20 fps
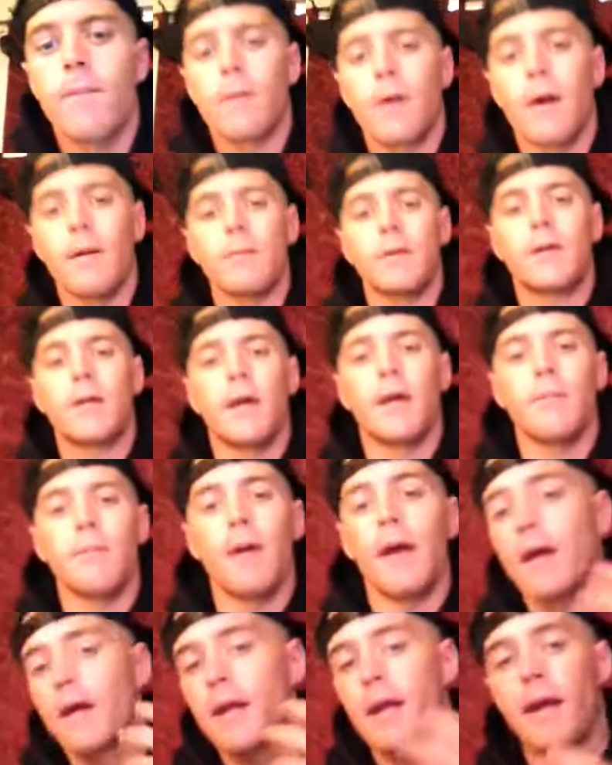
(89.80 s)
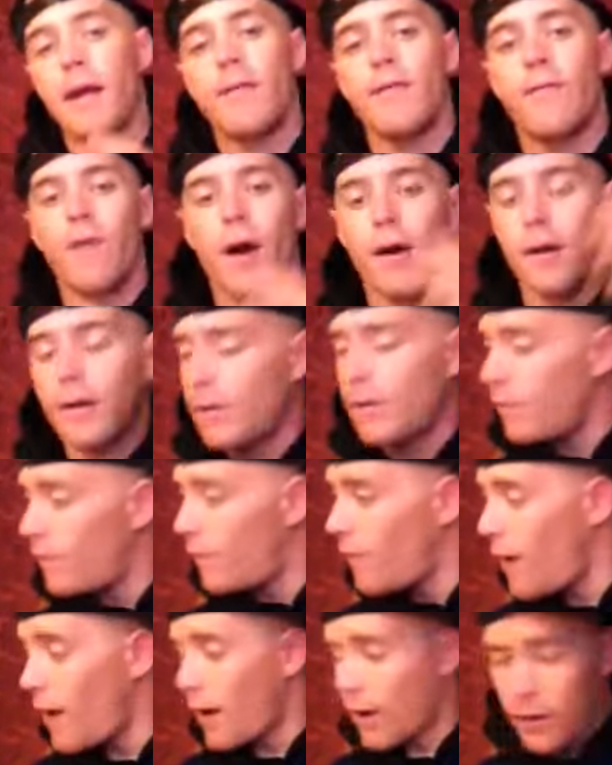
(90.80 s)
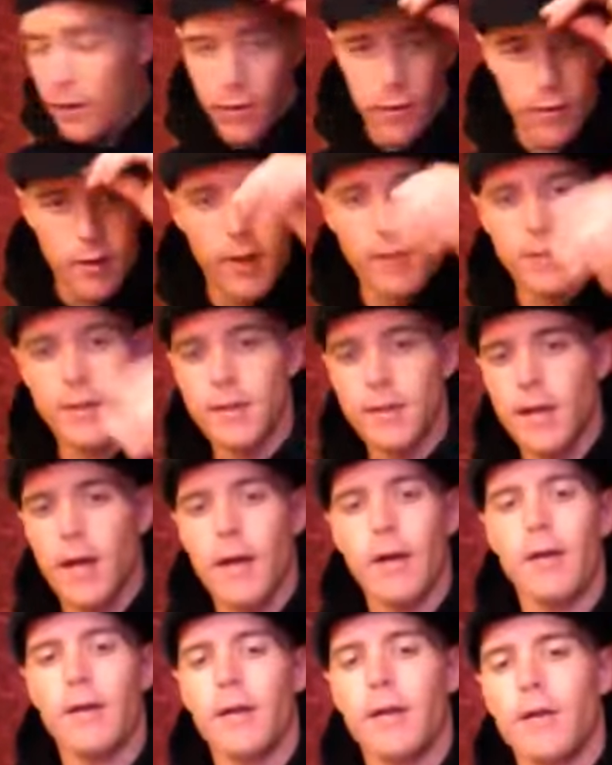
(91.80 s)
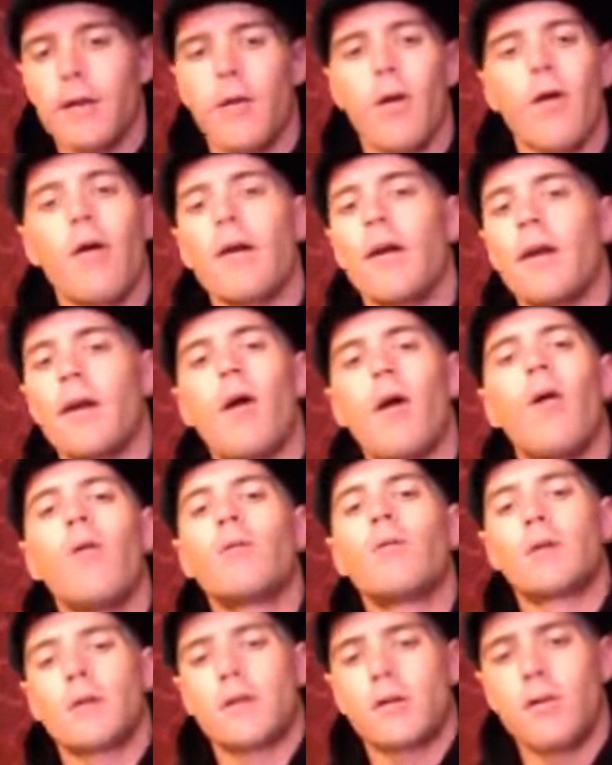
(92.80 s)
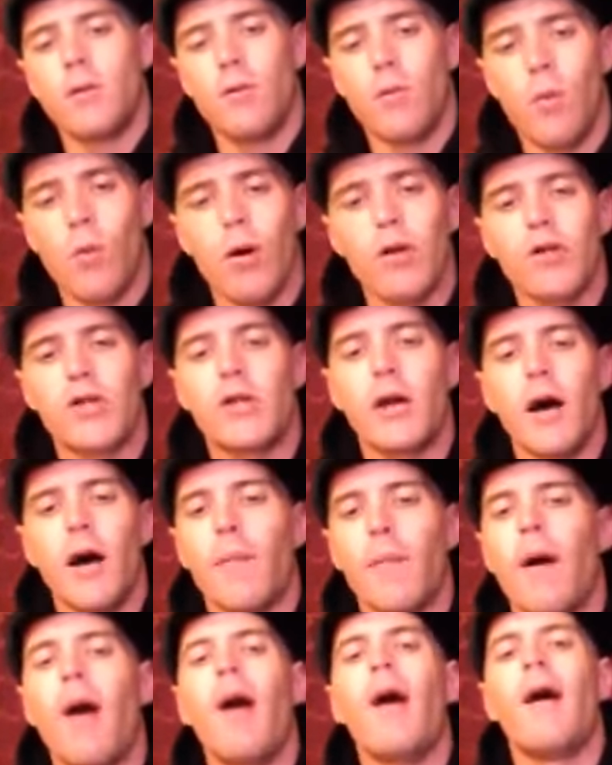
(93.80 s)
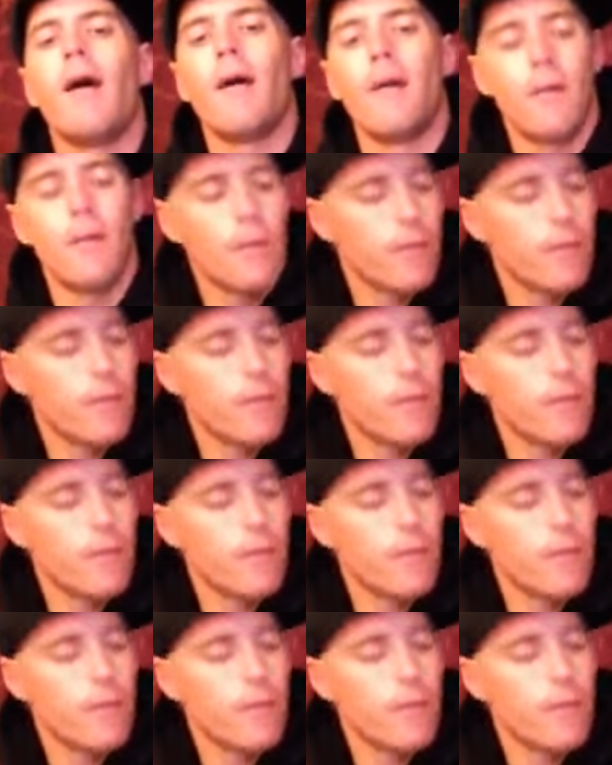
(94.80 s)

Come see me, clean fucking fuck, you guys is ugly, dirty, old school, washed up, huh?